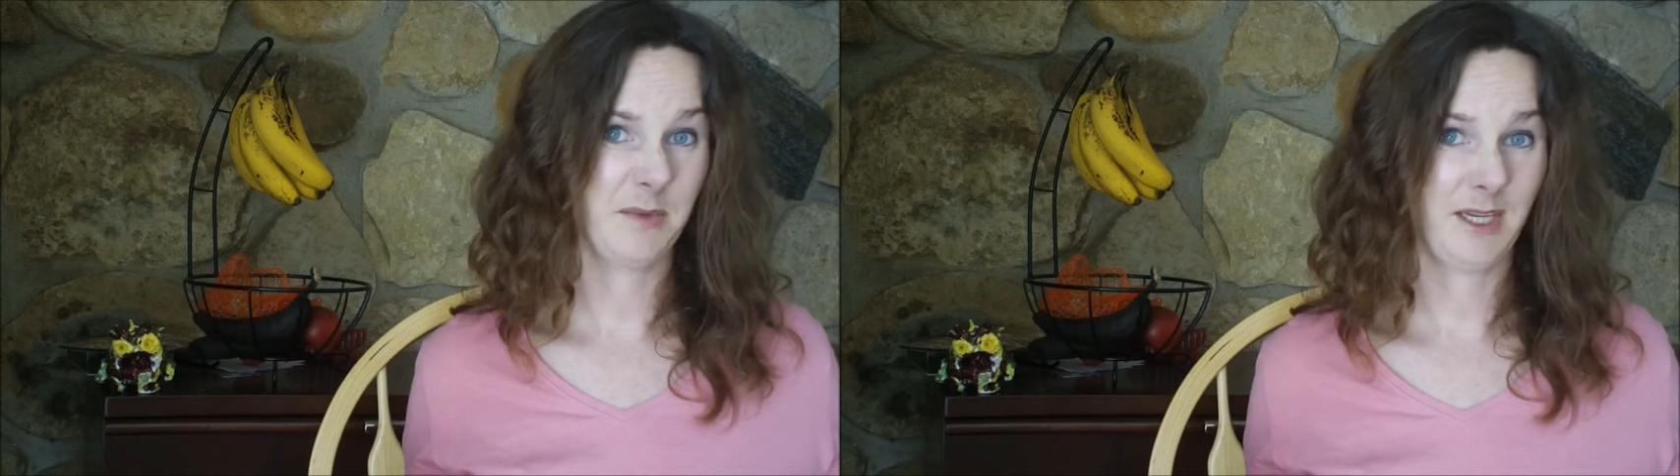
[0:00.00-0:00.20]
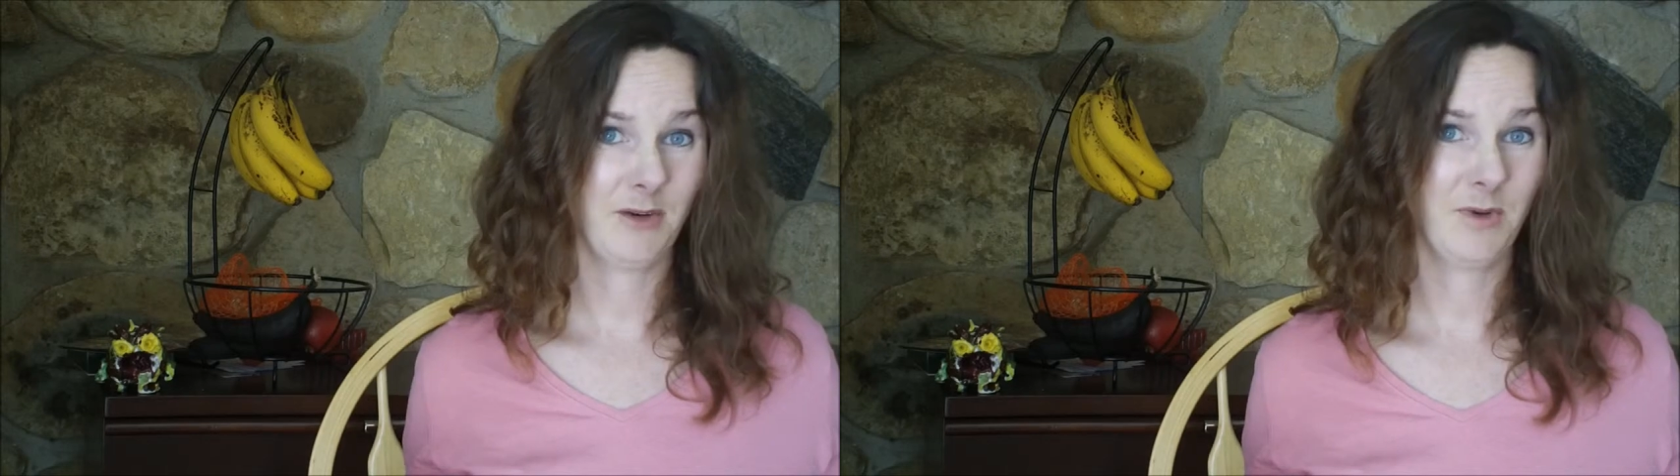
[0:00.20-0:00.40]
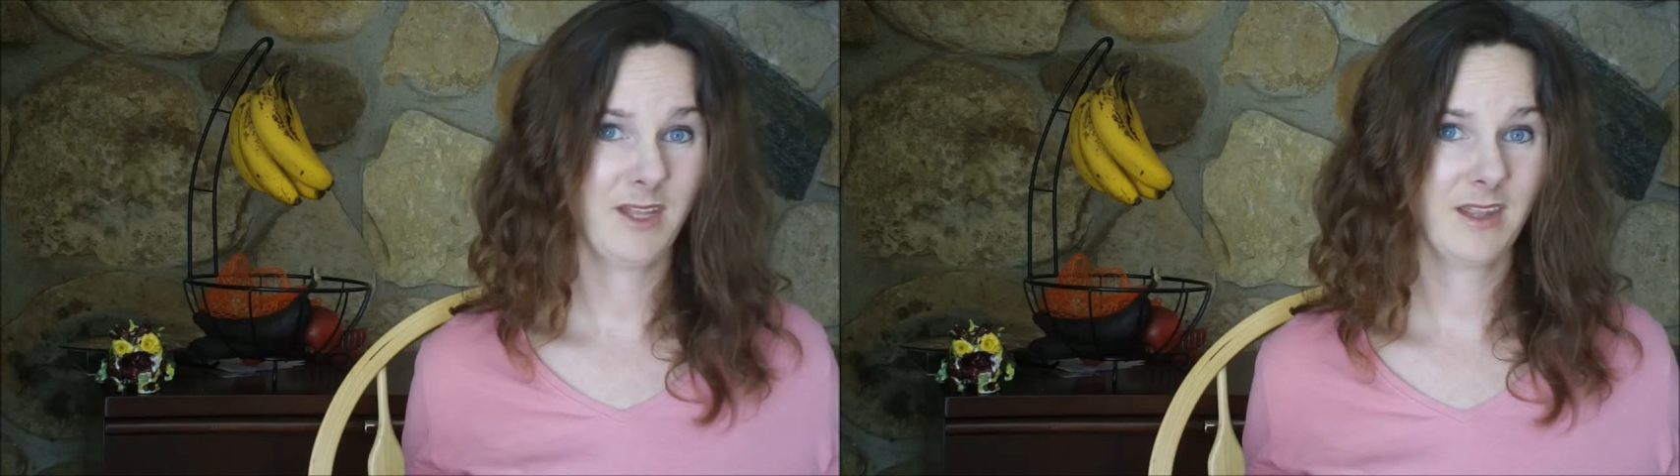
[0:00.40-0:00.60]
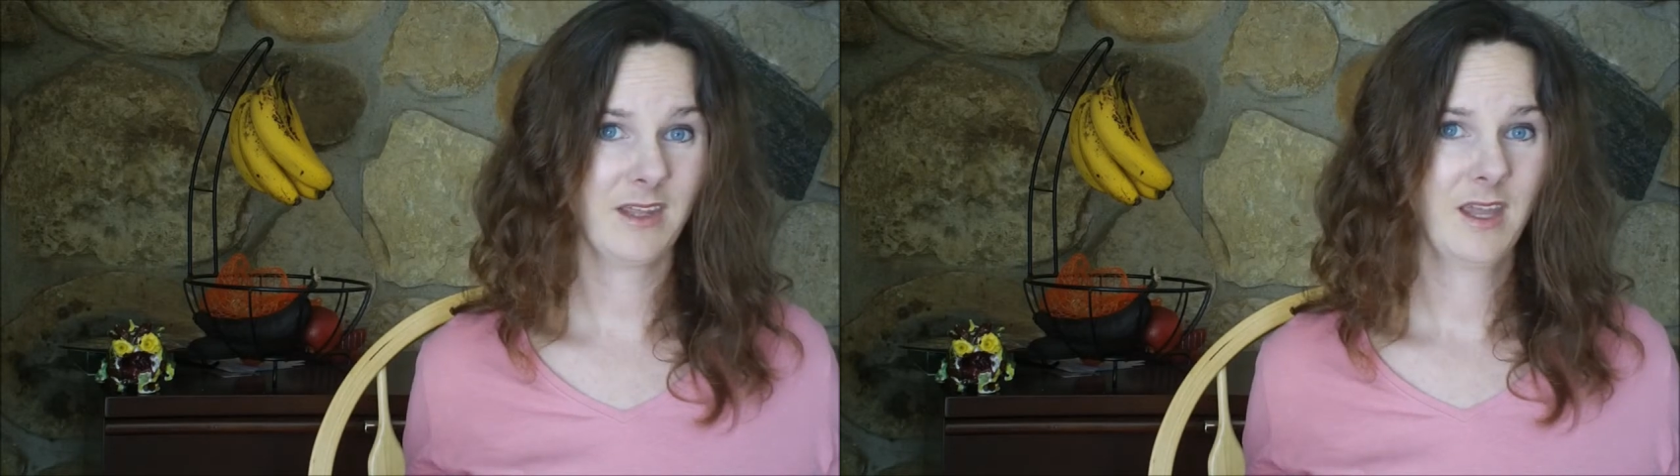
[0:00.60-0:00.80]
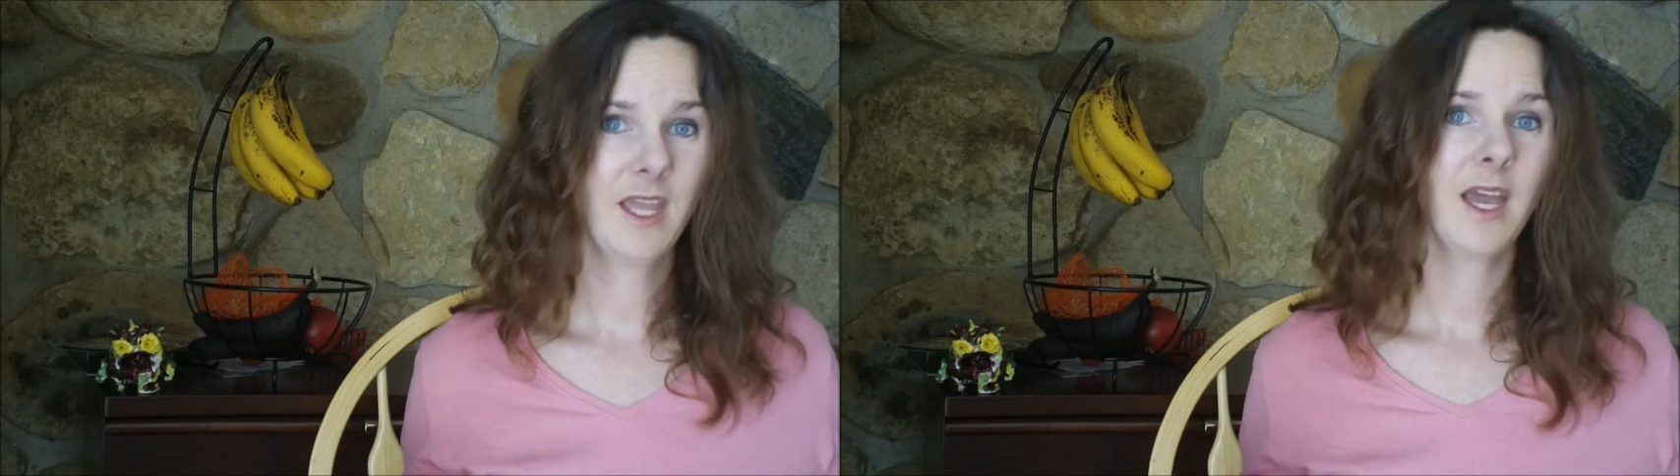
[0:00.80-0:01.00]
to begin with.
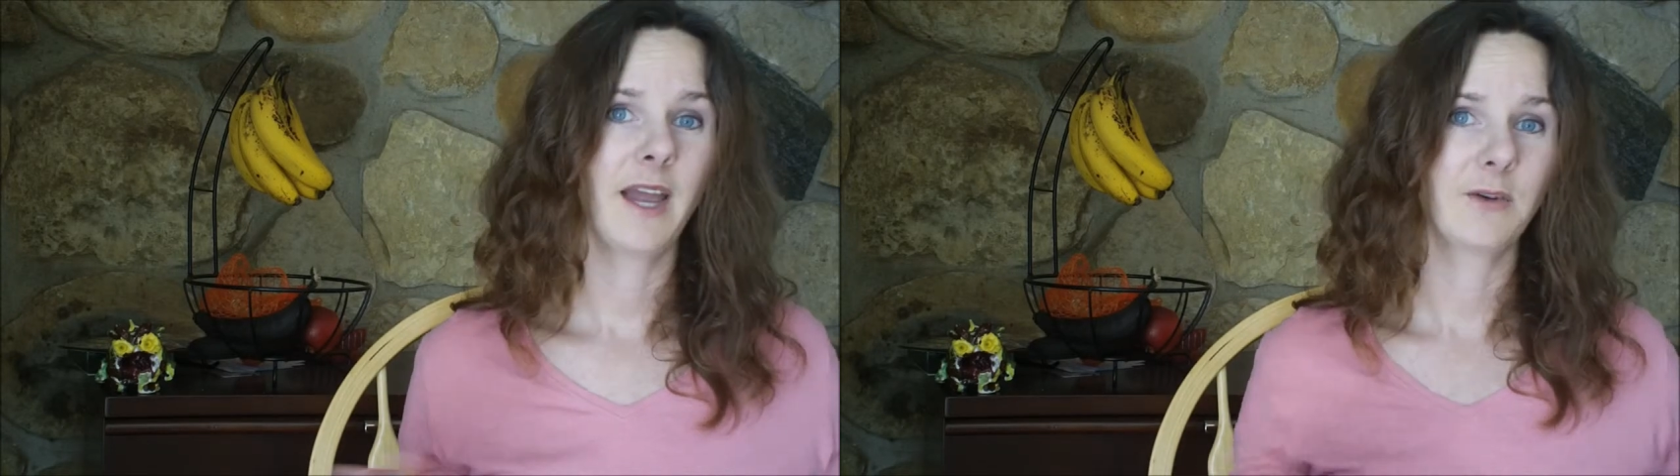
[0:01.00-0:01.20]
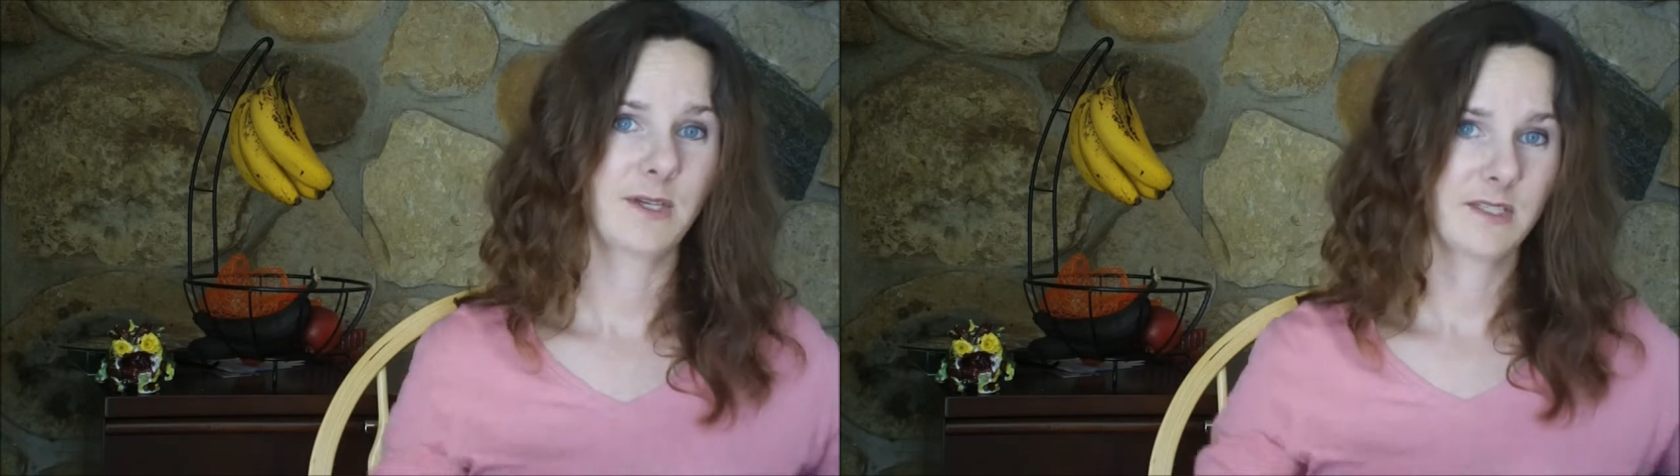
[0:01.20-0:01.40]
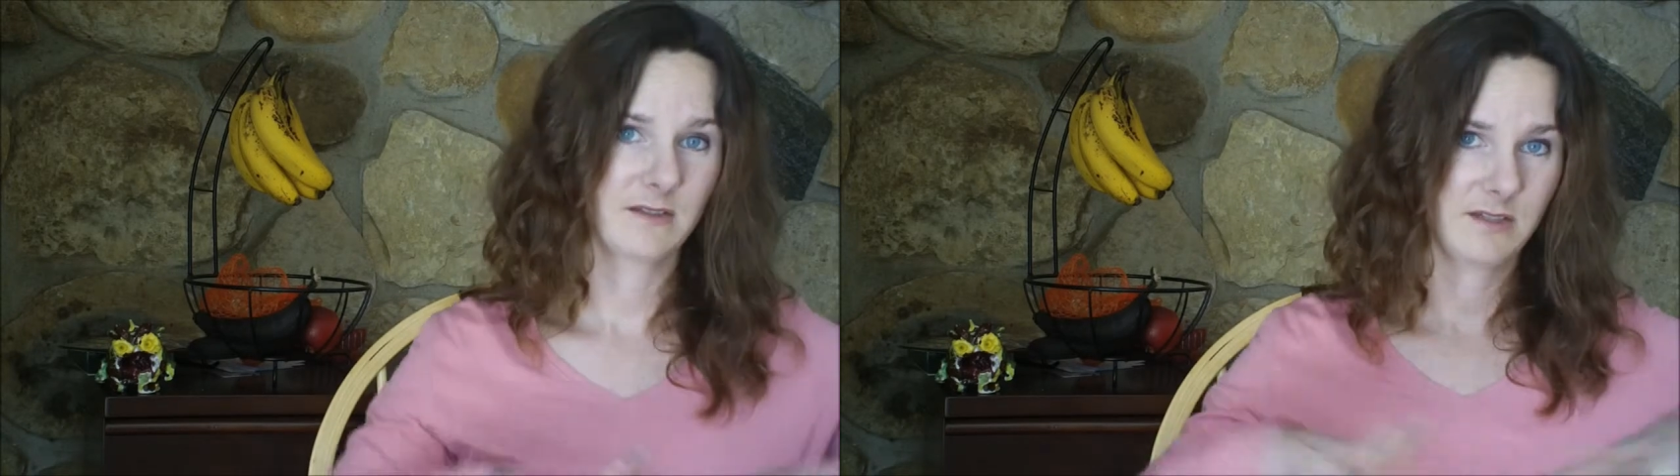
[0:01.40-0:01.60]
I always